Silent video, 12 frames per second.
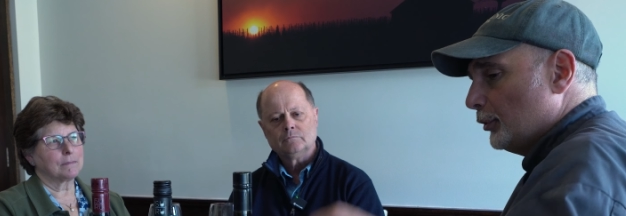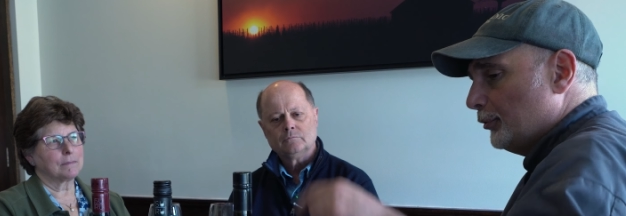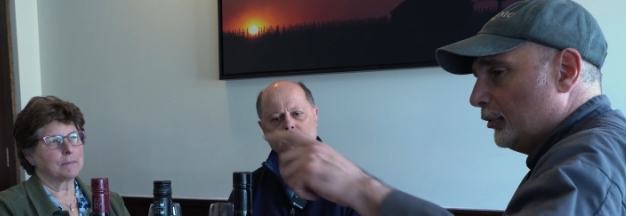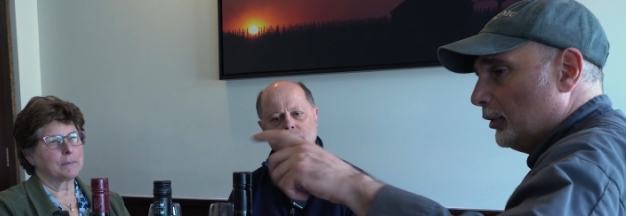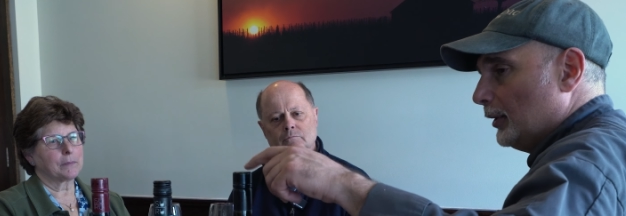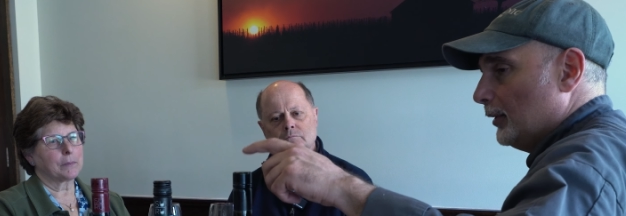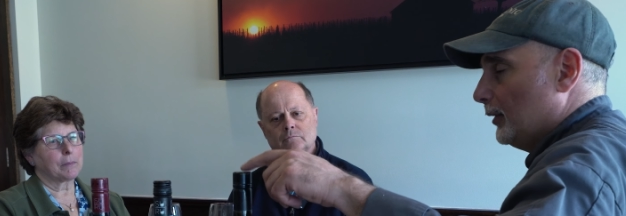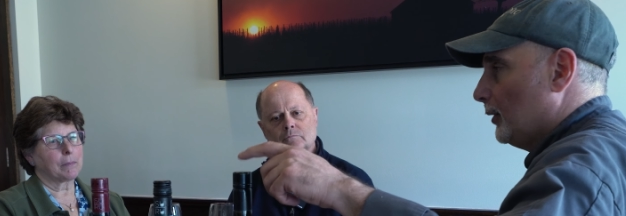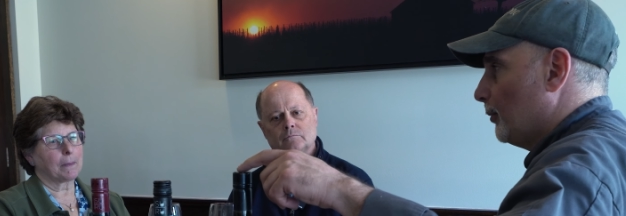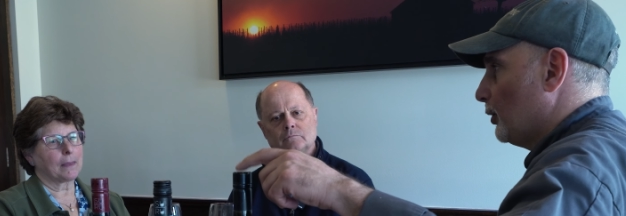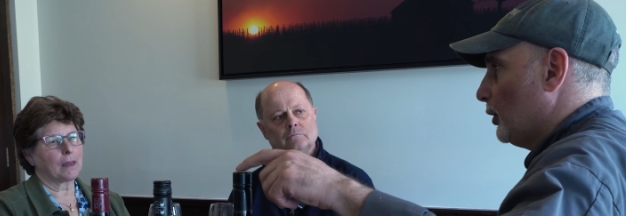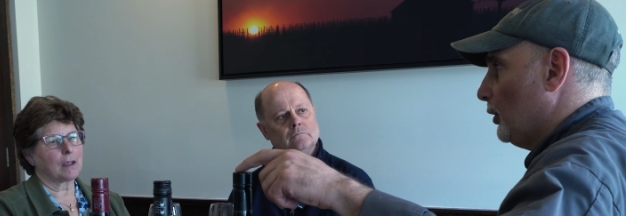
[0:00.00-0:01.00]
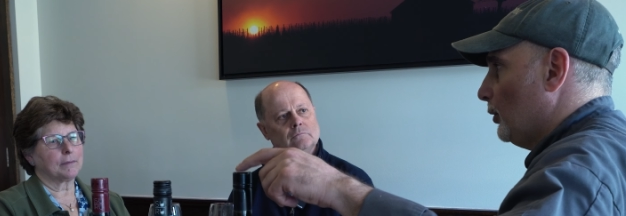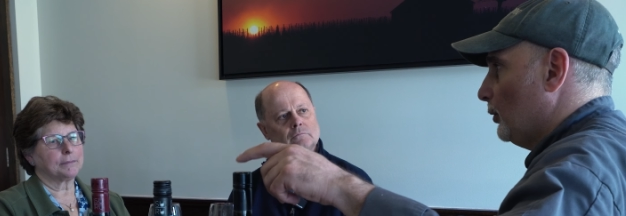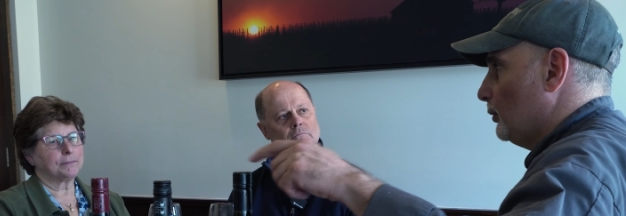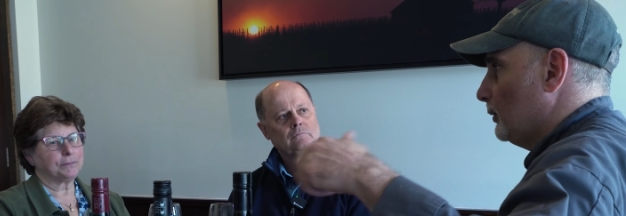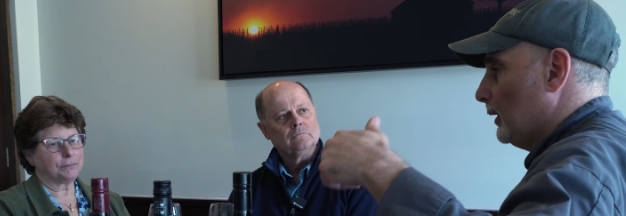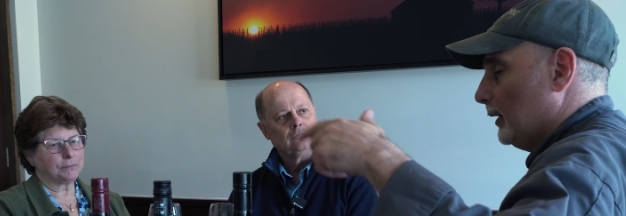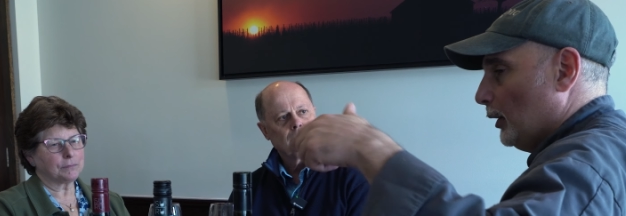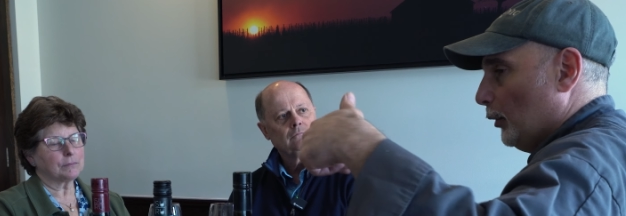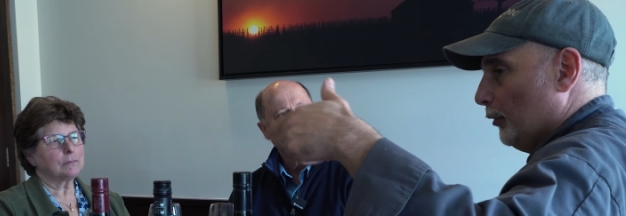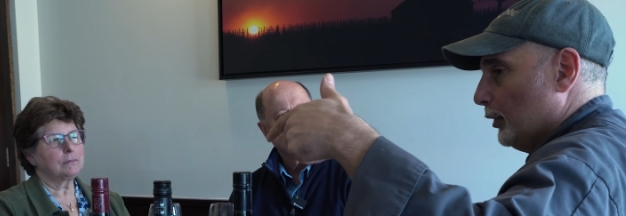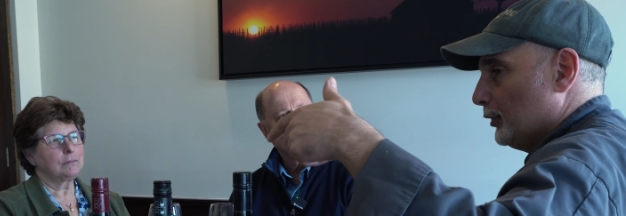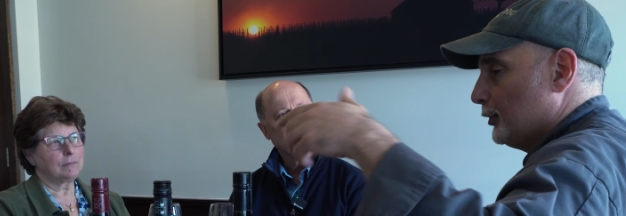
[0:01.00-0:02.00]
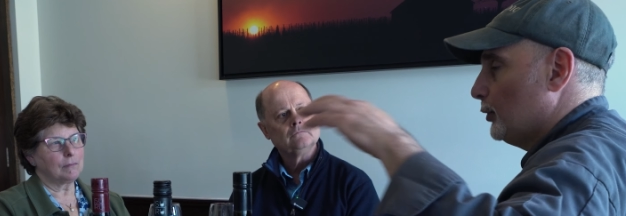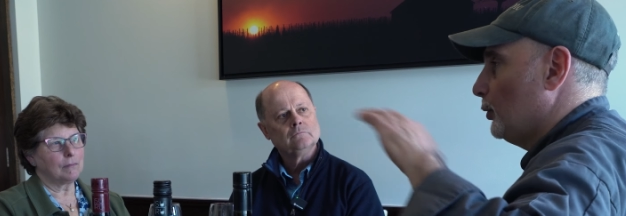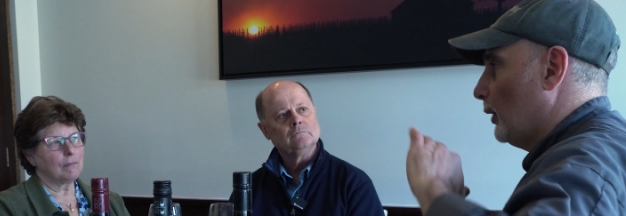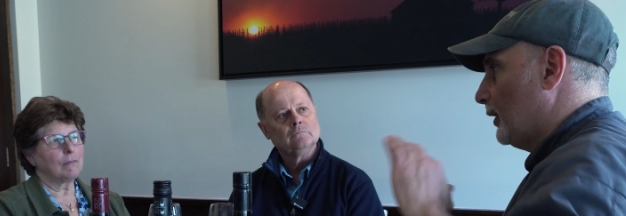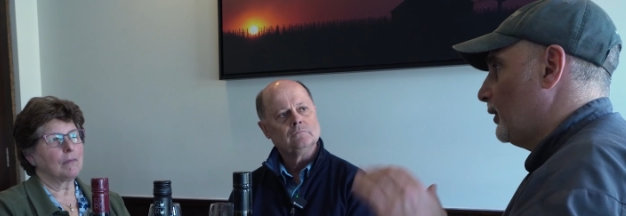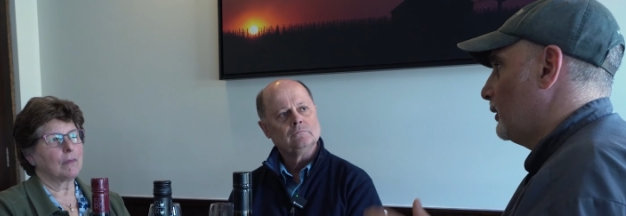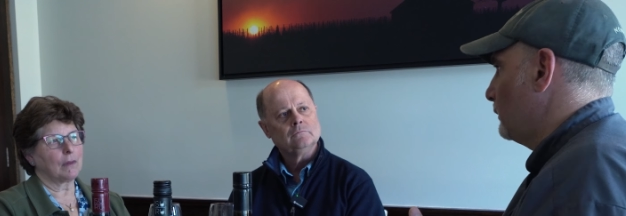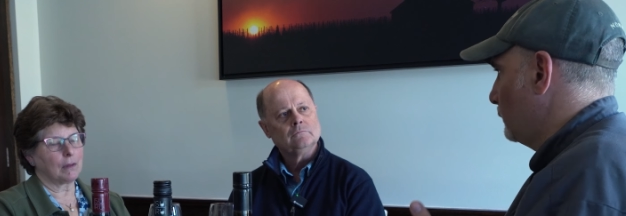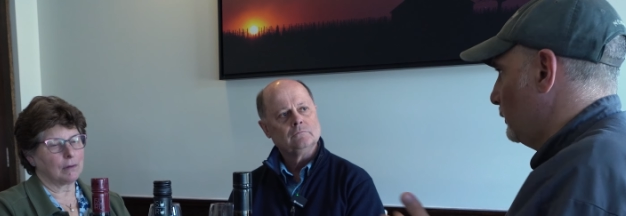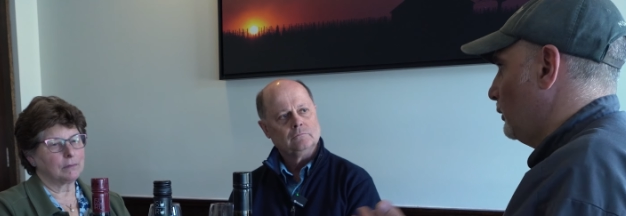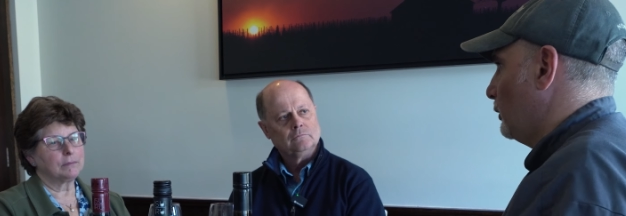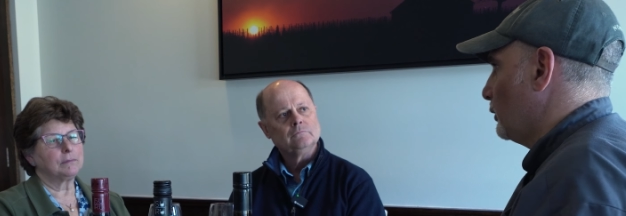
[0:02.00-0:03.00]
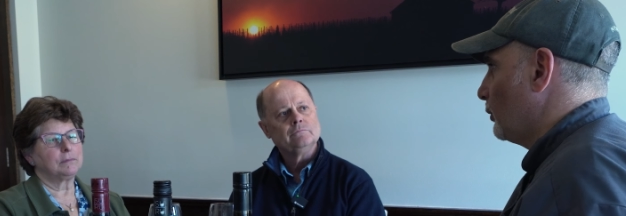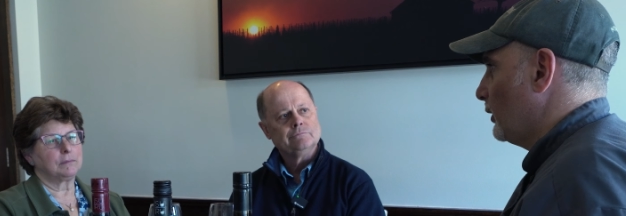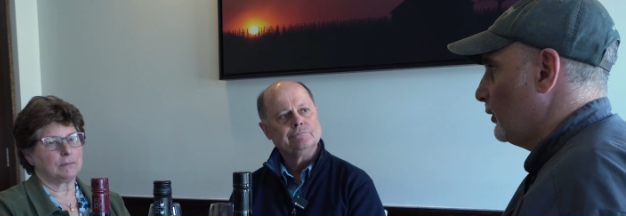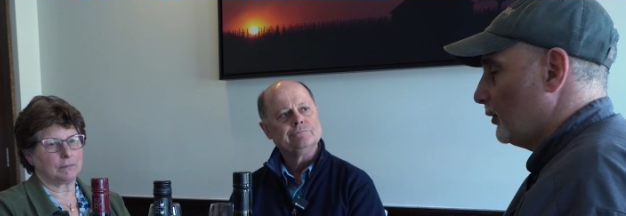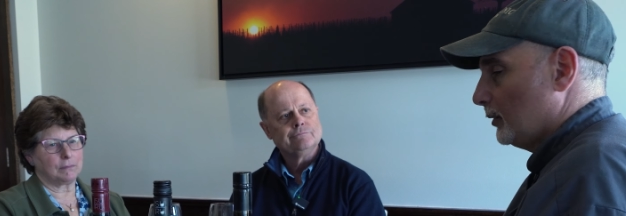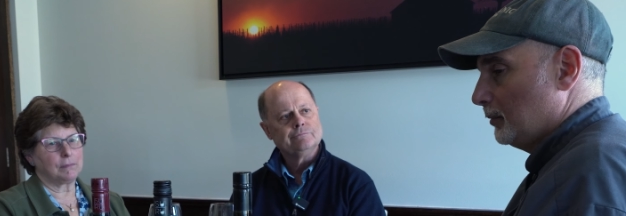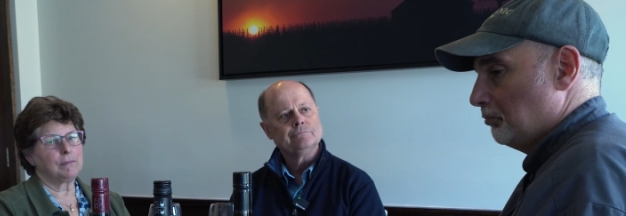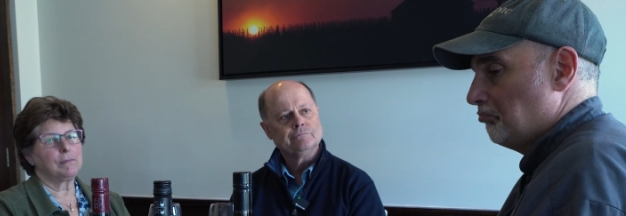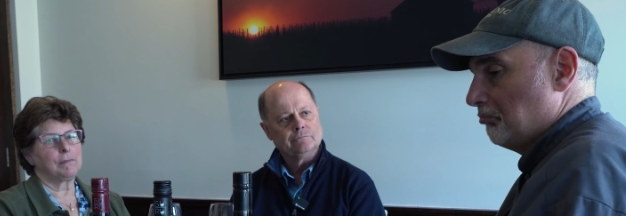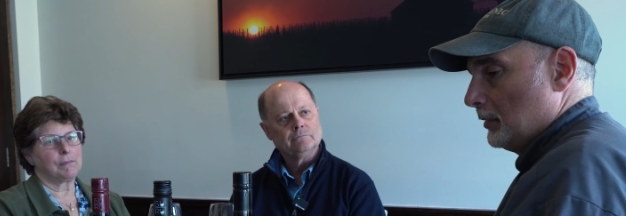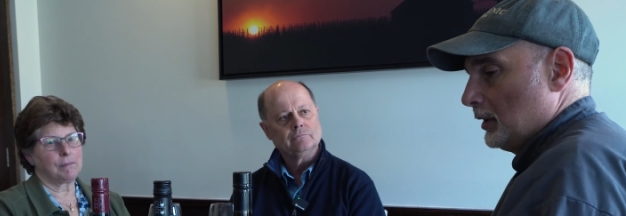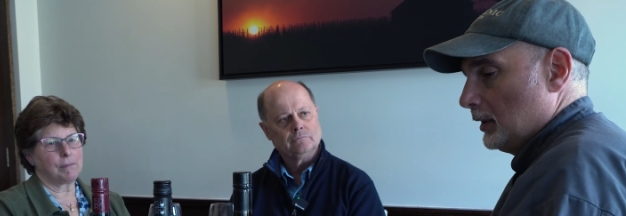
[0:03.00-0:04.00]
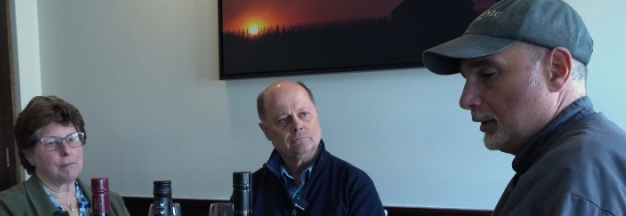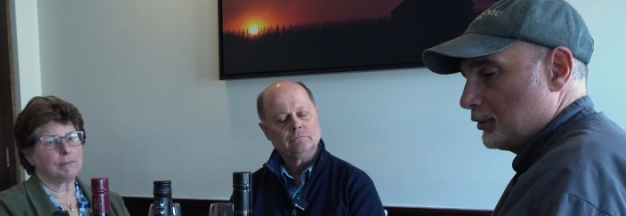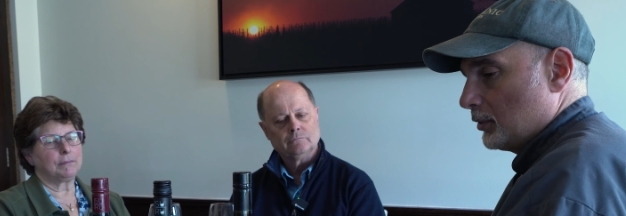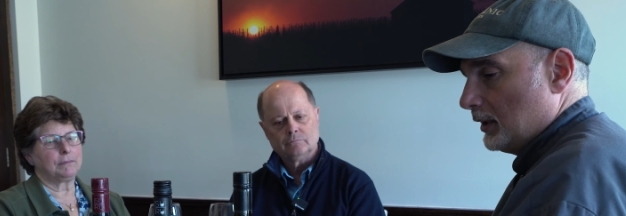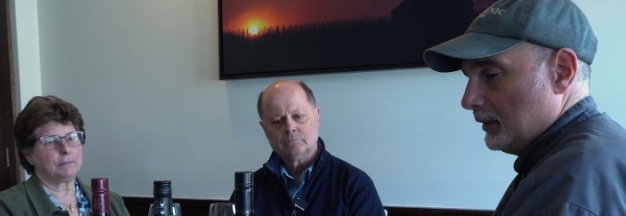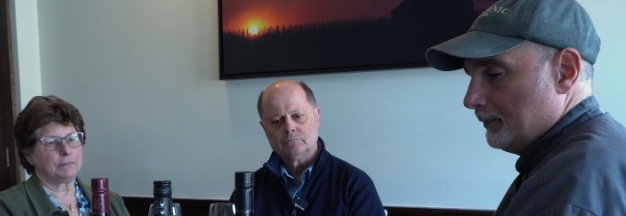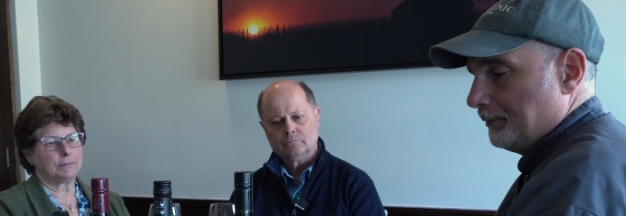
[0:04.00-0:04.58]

Speaker 1: so far, the Merlot uh, over the two, I think we all agree is, that's great.